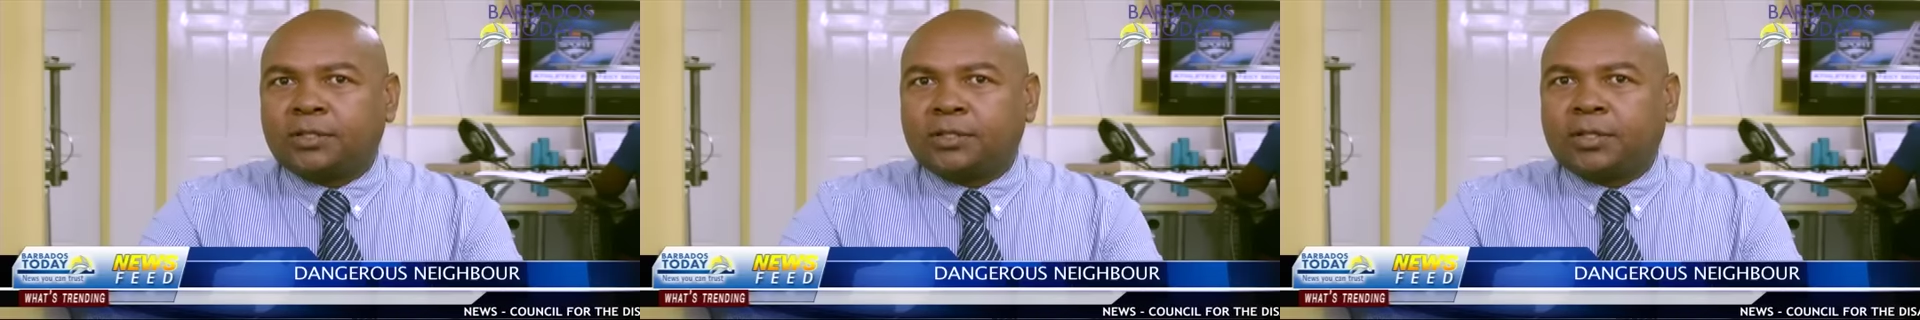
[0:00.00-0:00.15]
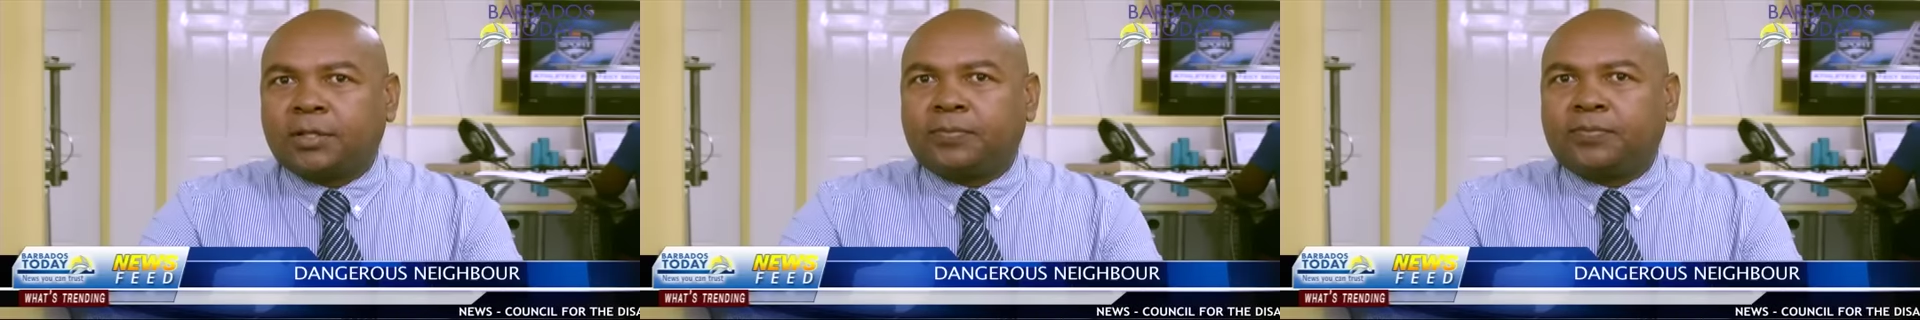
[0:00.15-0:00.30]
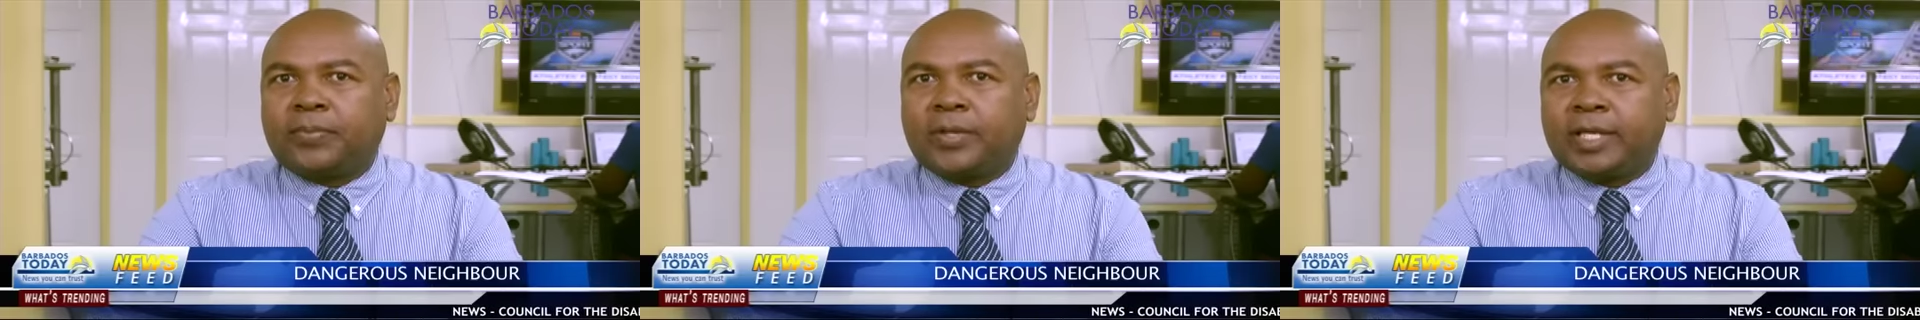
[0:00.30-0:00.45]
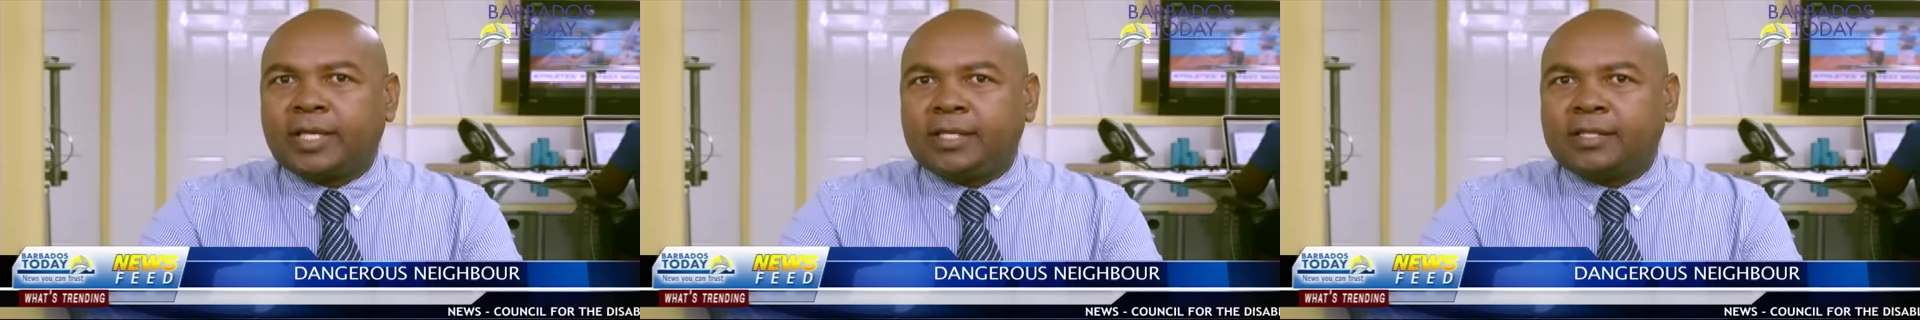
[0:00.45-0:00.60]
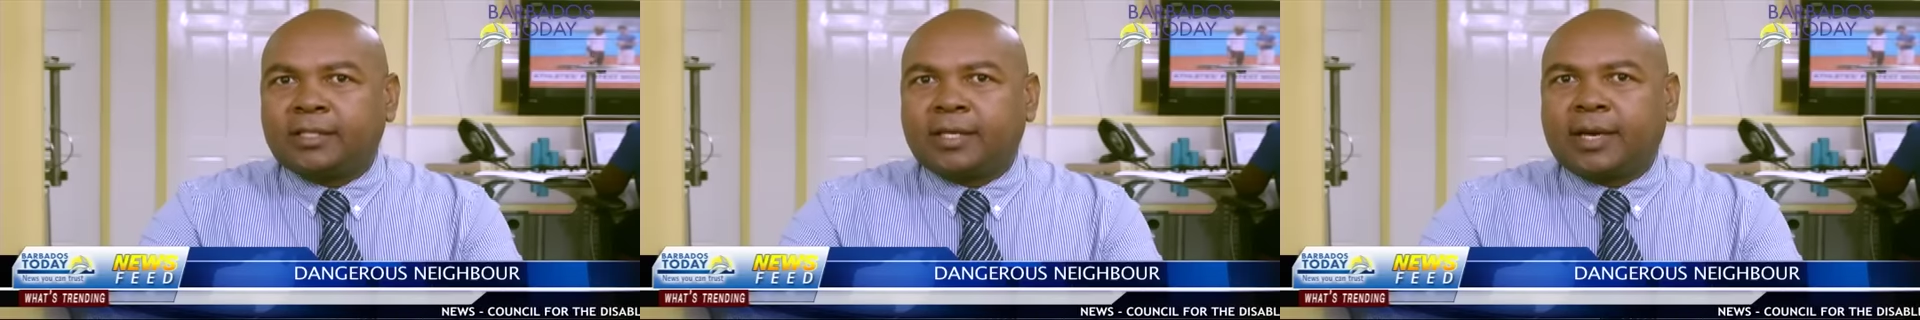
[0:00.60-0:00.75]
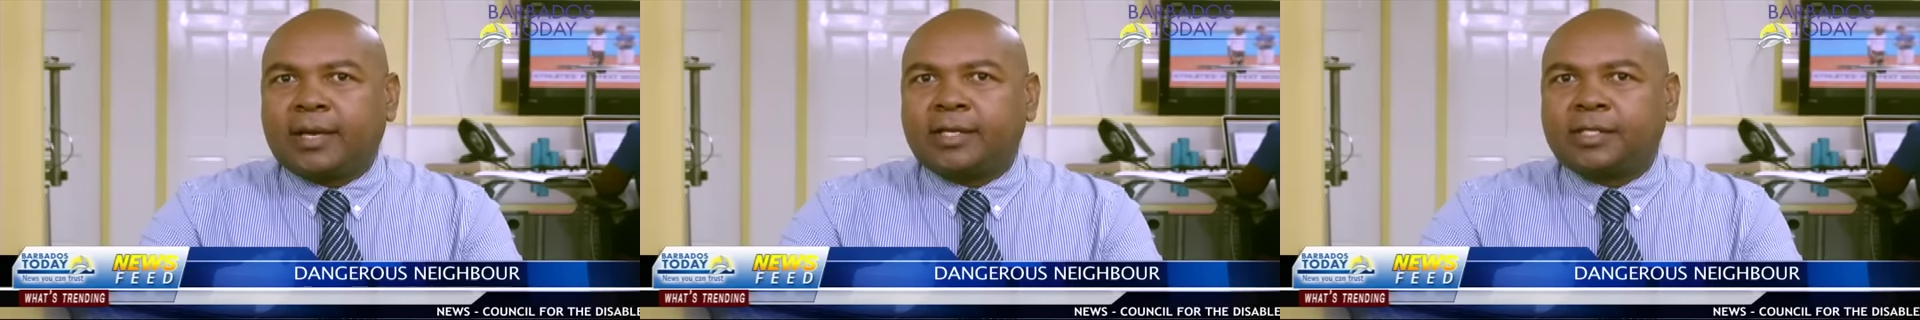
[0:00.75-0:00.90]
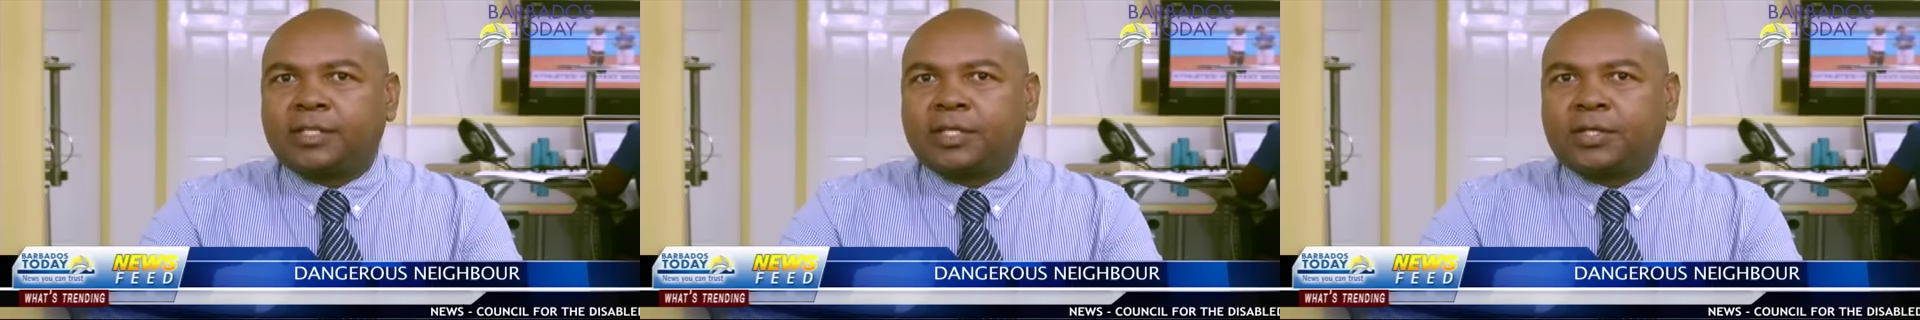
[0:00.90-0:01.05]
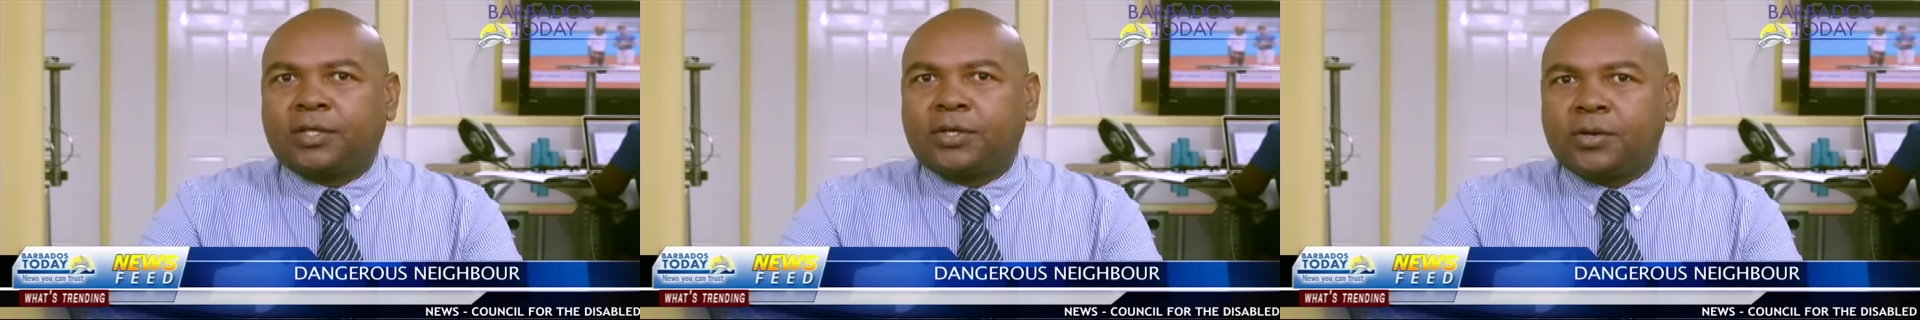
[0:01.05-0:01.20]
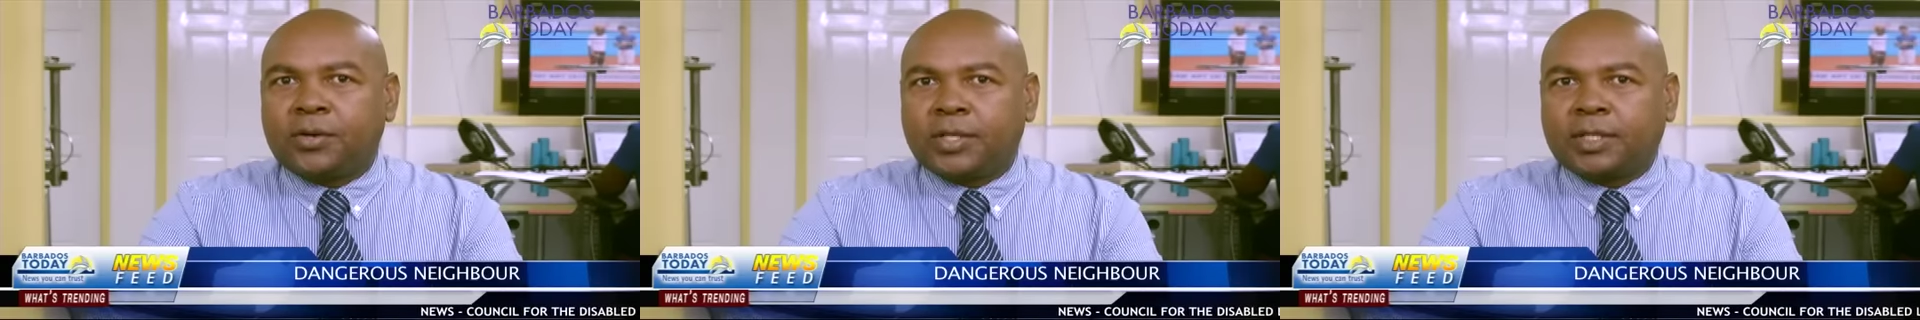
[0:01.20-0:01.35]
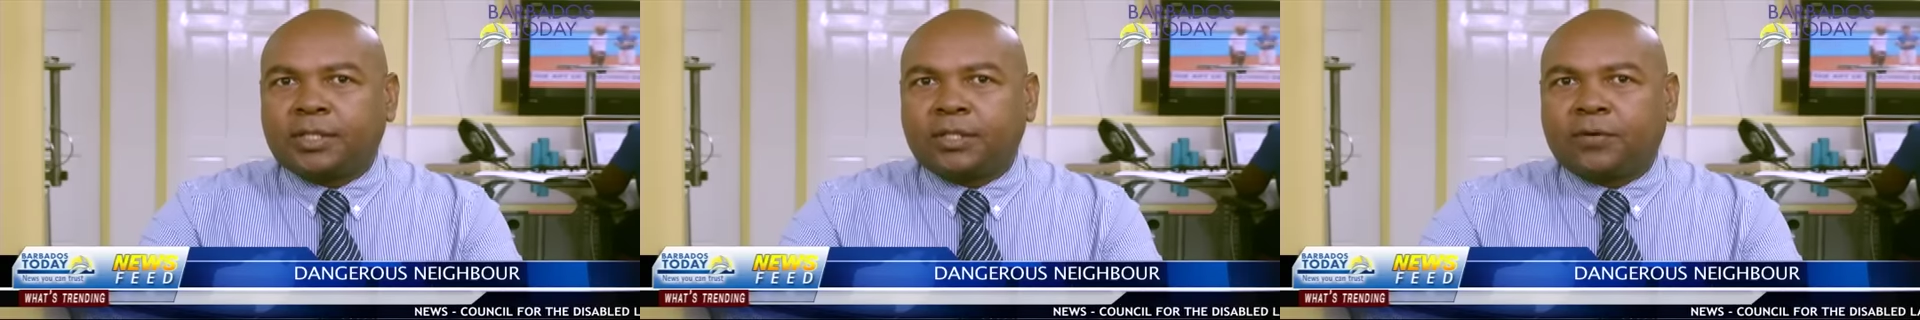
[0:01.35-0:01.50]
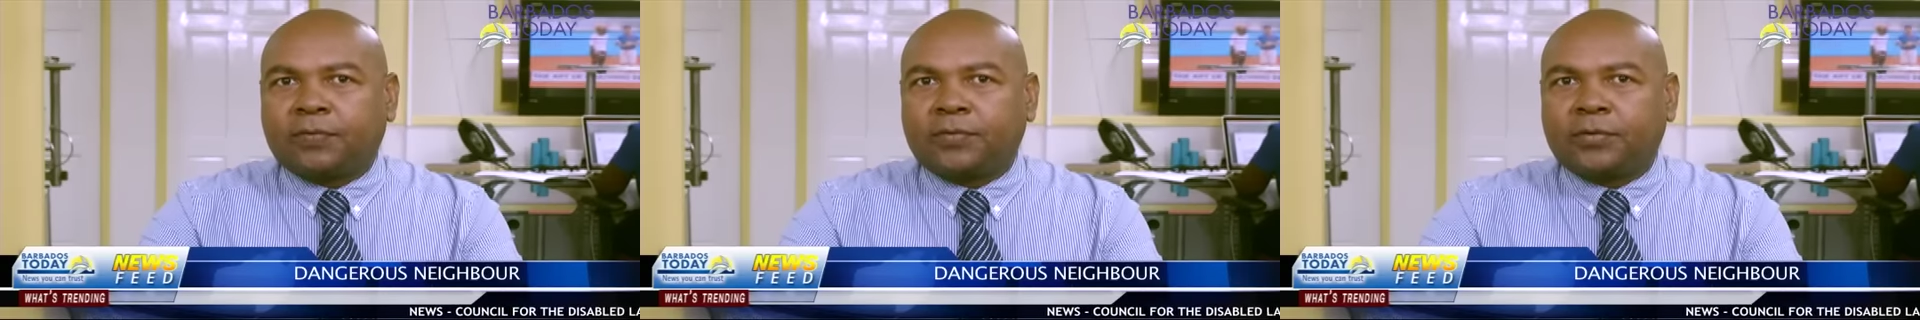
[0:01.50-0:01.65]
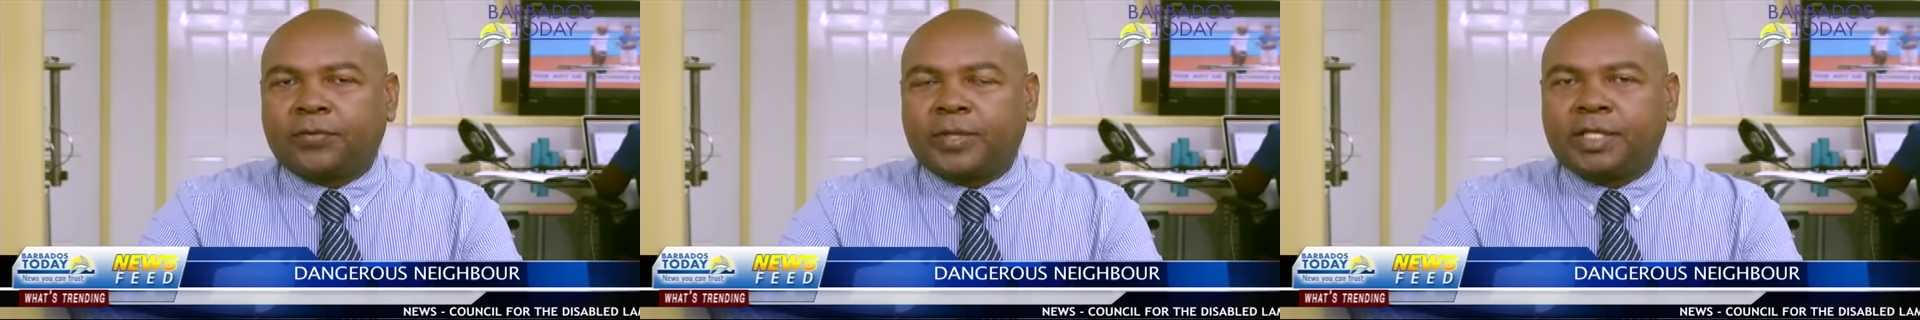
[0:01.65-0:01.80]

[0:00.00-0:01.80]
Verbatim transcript: to the peace and security of the